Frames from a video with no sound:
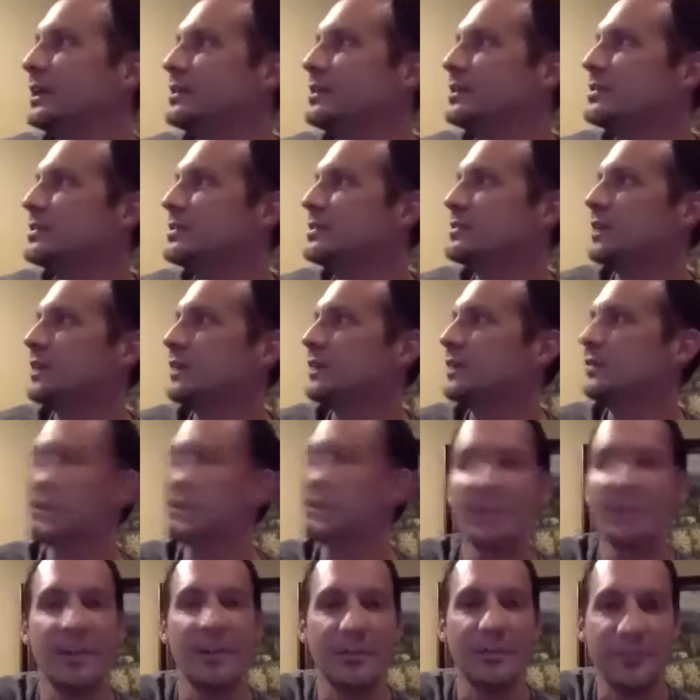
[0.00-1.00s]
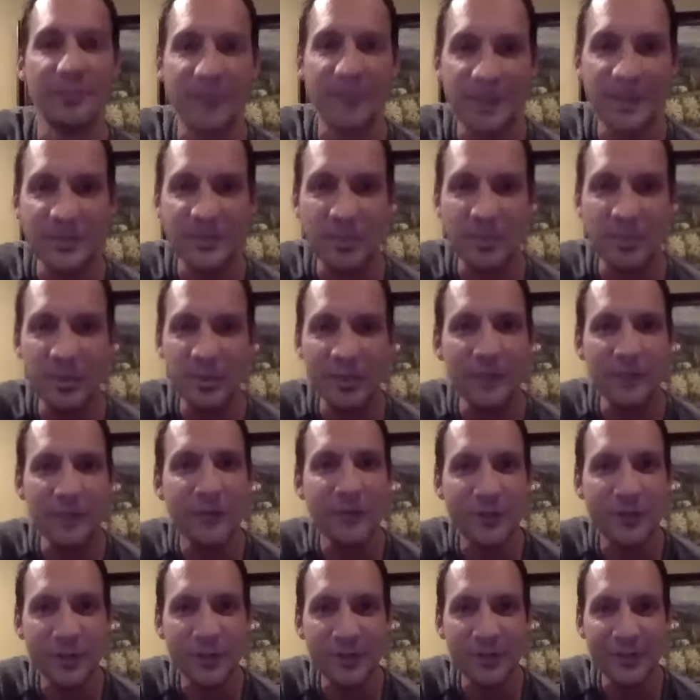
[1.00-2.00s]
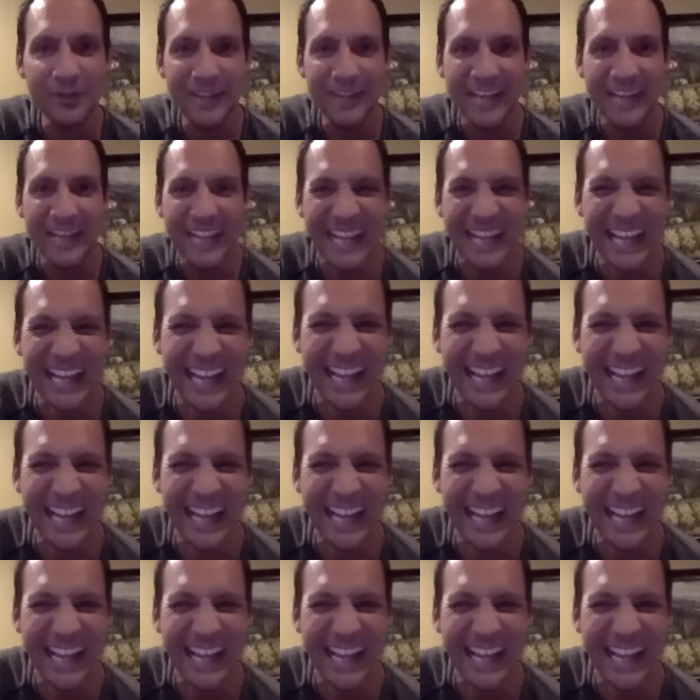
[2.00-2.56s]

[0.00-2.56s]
discovered it called Facebook. Have you heard of it? No.